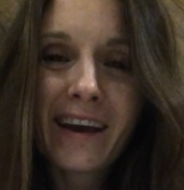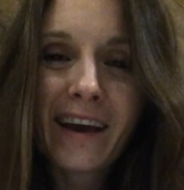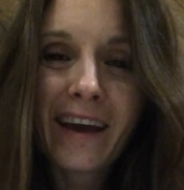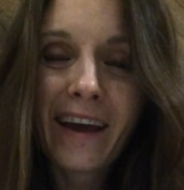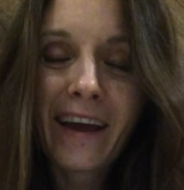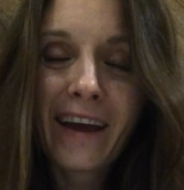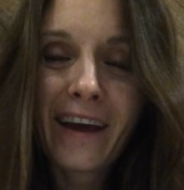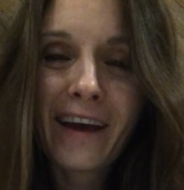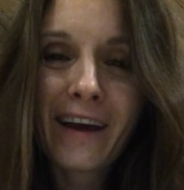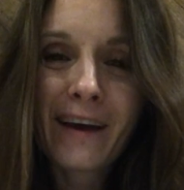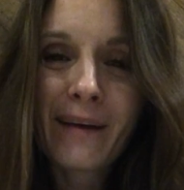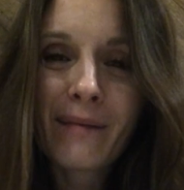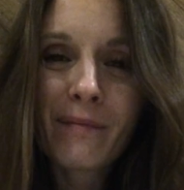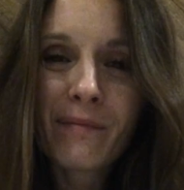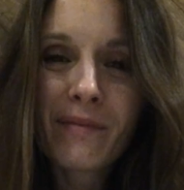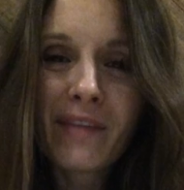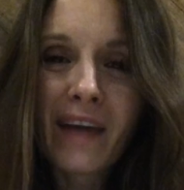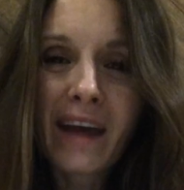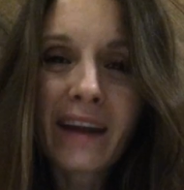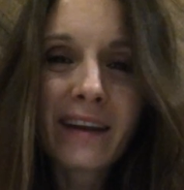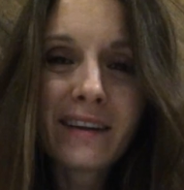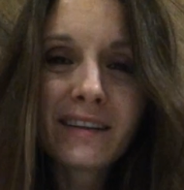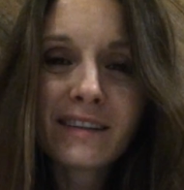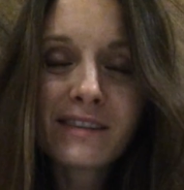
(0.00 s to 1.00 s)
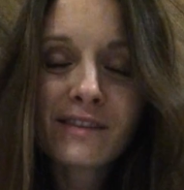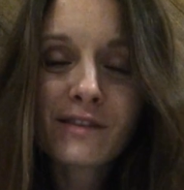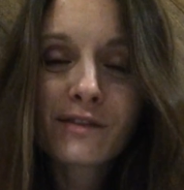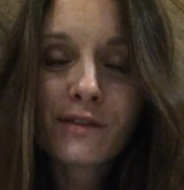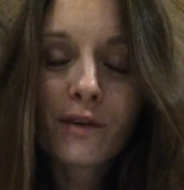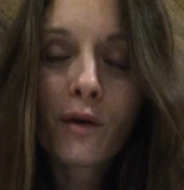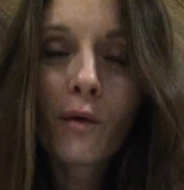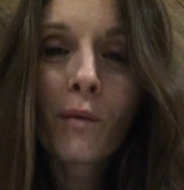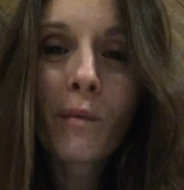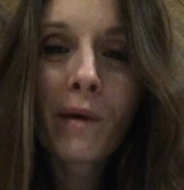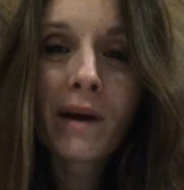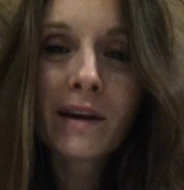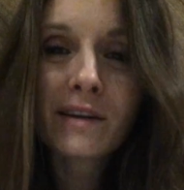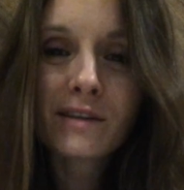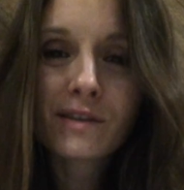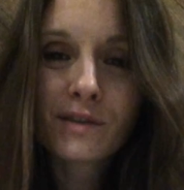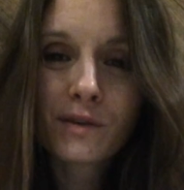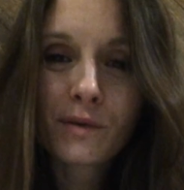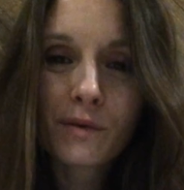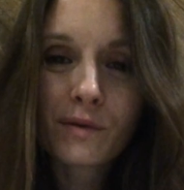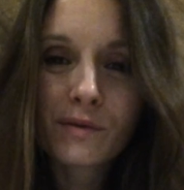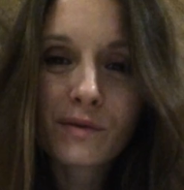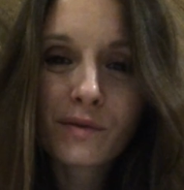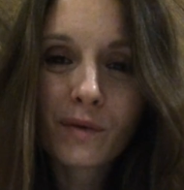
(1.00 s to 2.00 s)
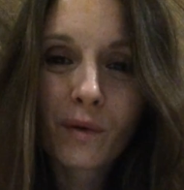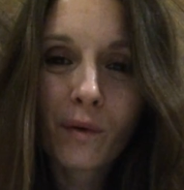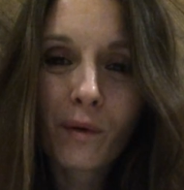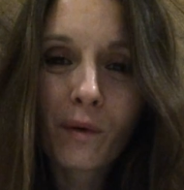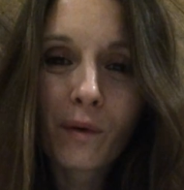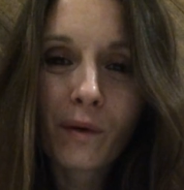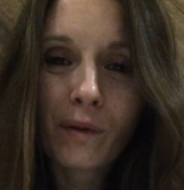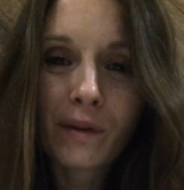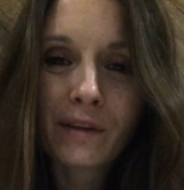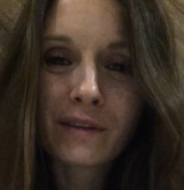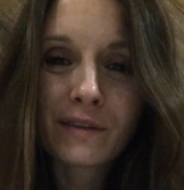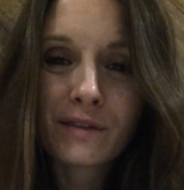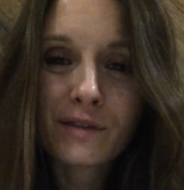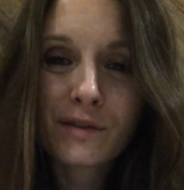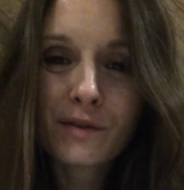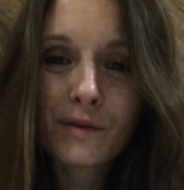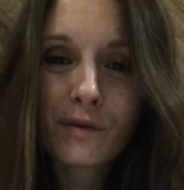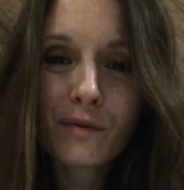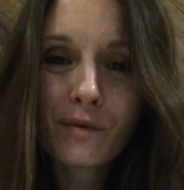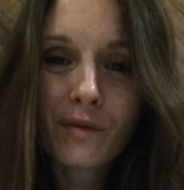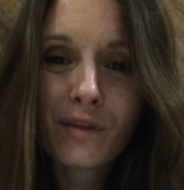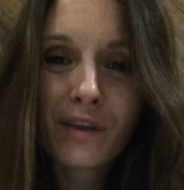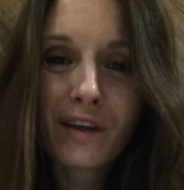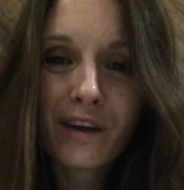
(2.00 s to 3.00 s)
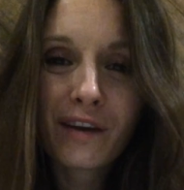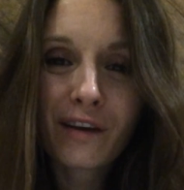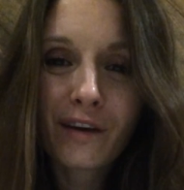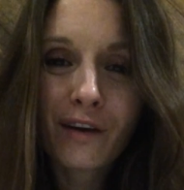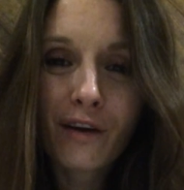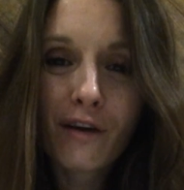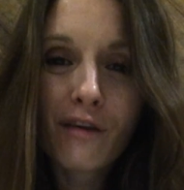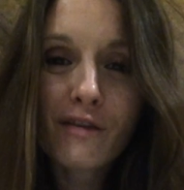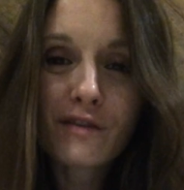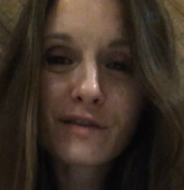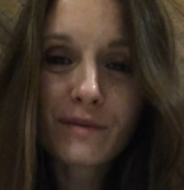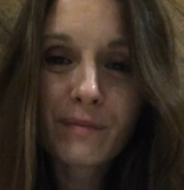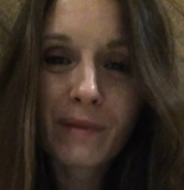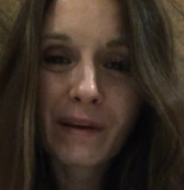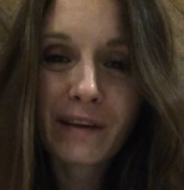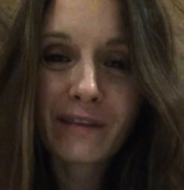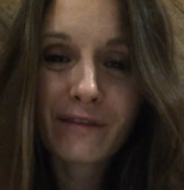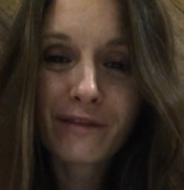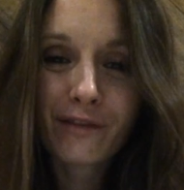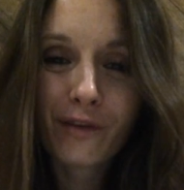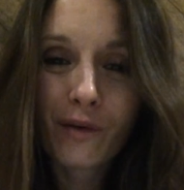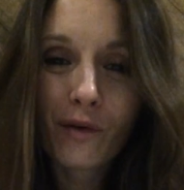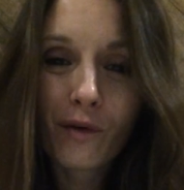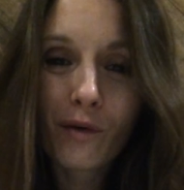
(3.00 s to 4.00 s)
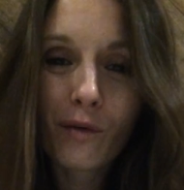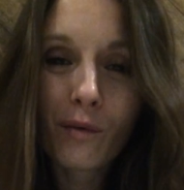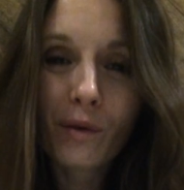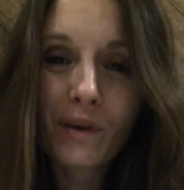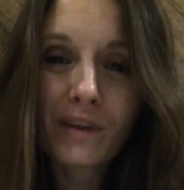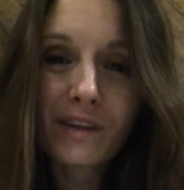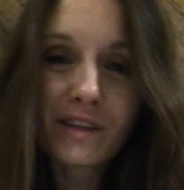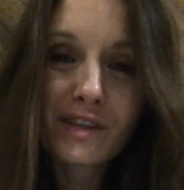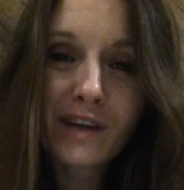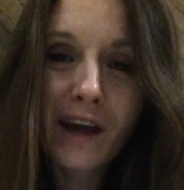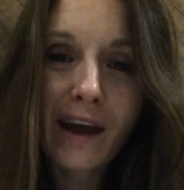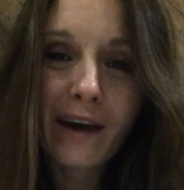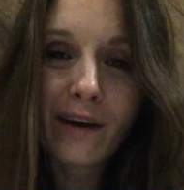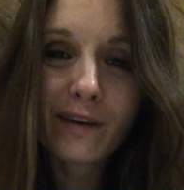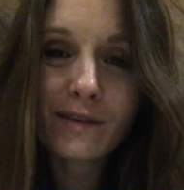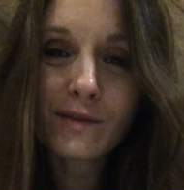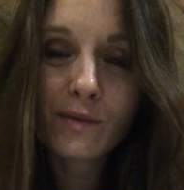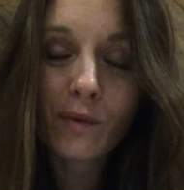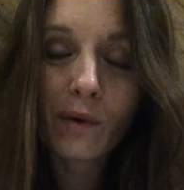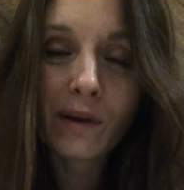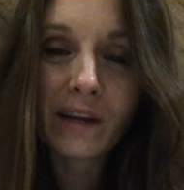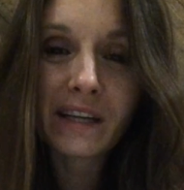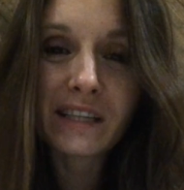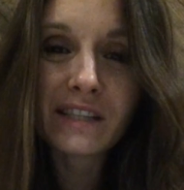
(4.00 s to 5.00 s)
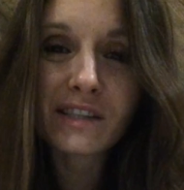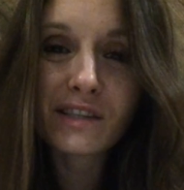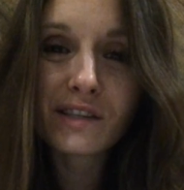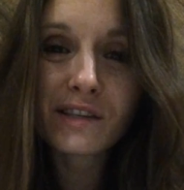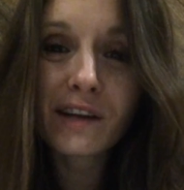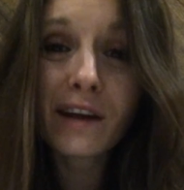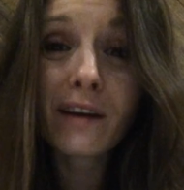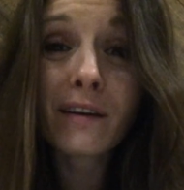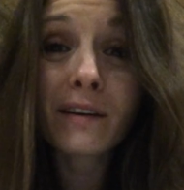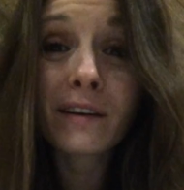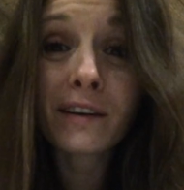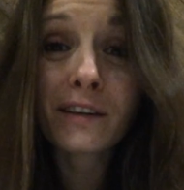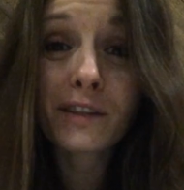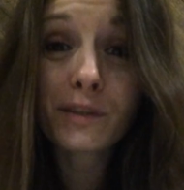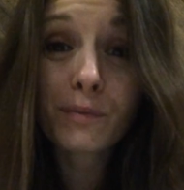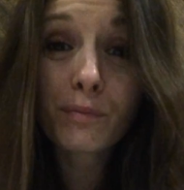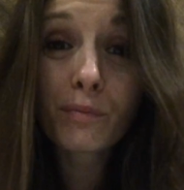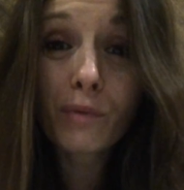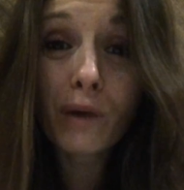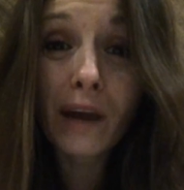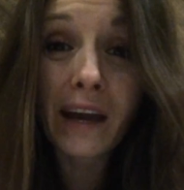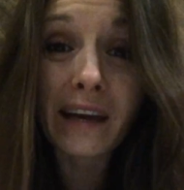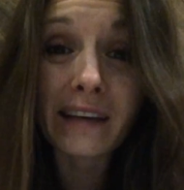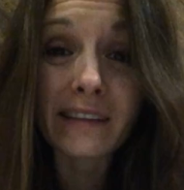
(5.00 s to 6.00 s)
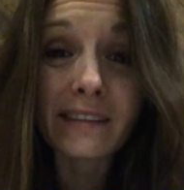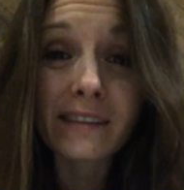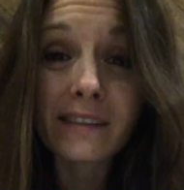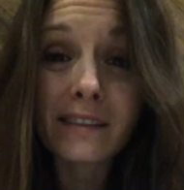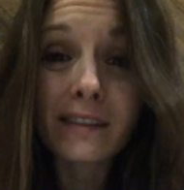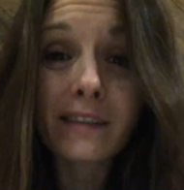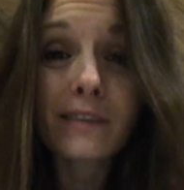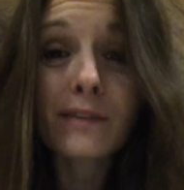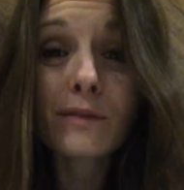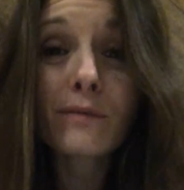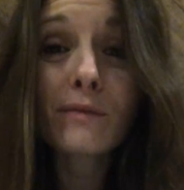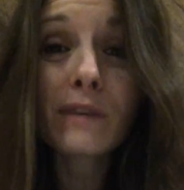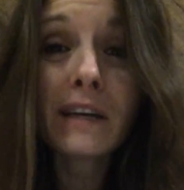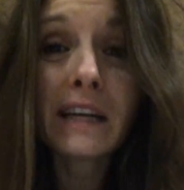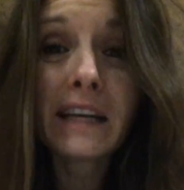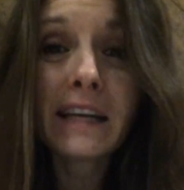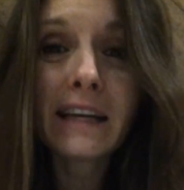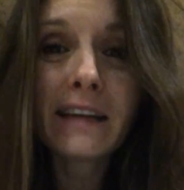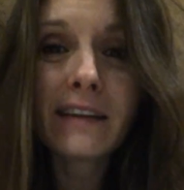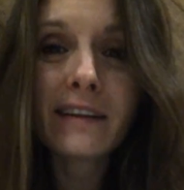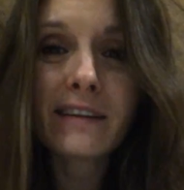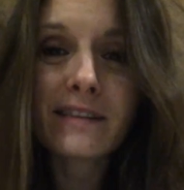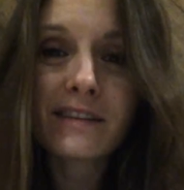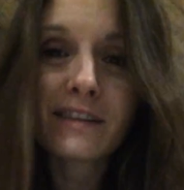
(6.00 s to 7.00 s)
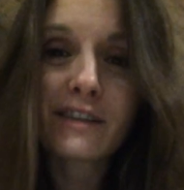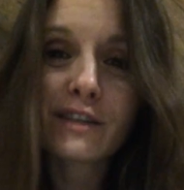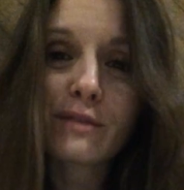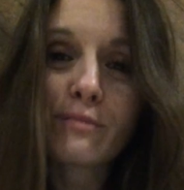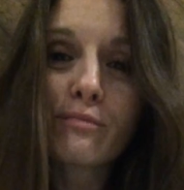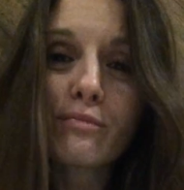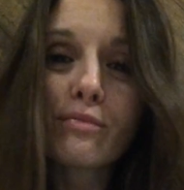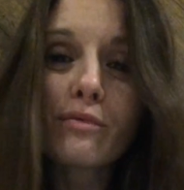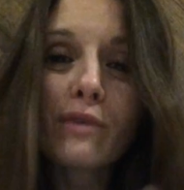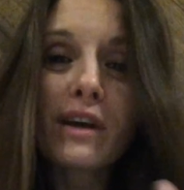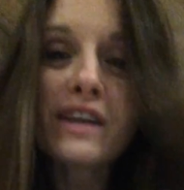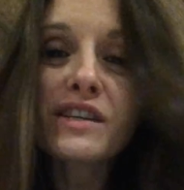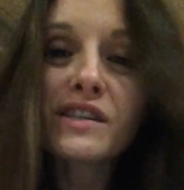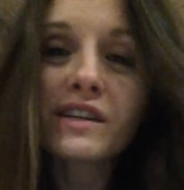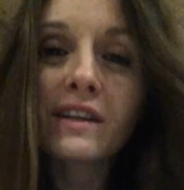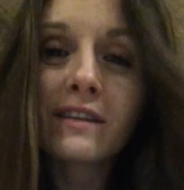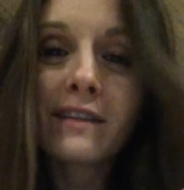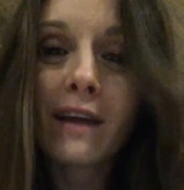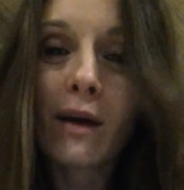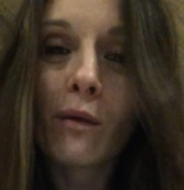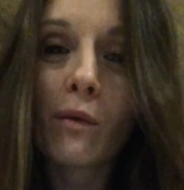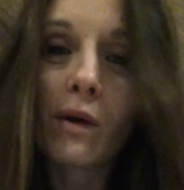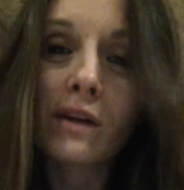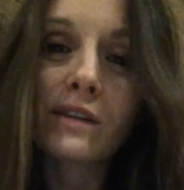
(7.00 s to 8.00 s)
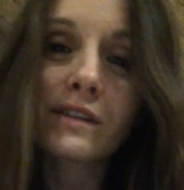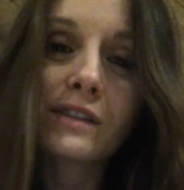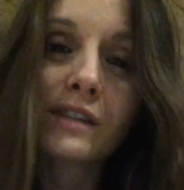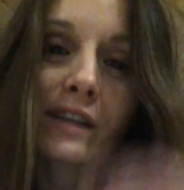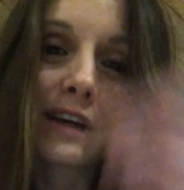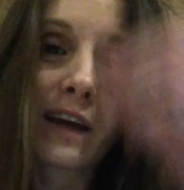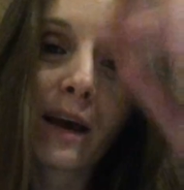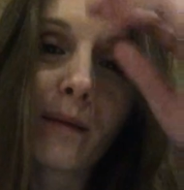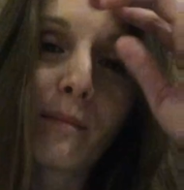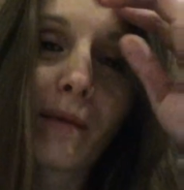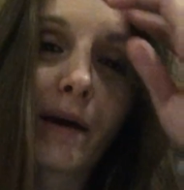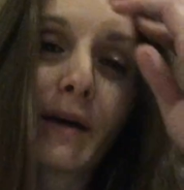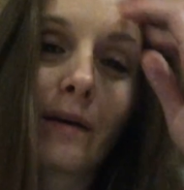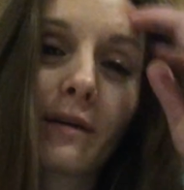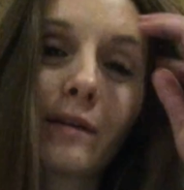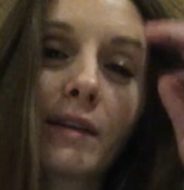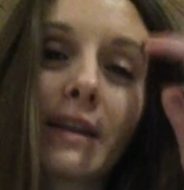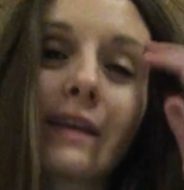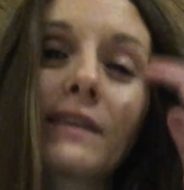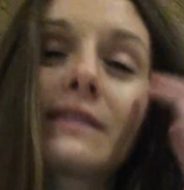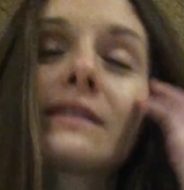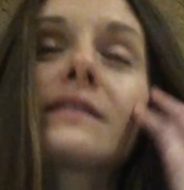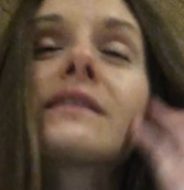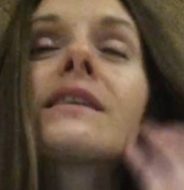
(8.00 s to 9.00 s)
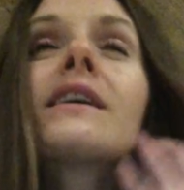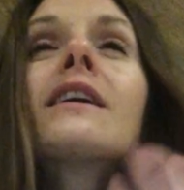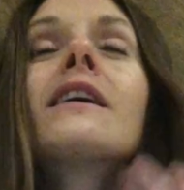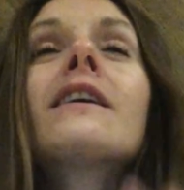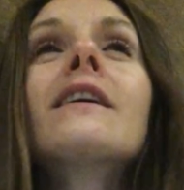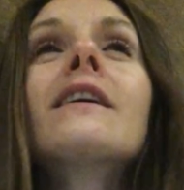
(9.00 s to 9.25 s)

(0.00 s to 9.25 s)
That does so much to a soul and to the encouragement for what the child's wanting to share and express. It's really this expression that wants to come out, this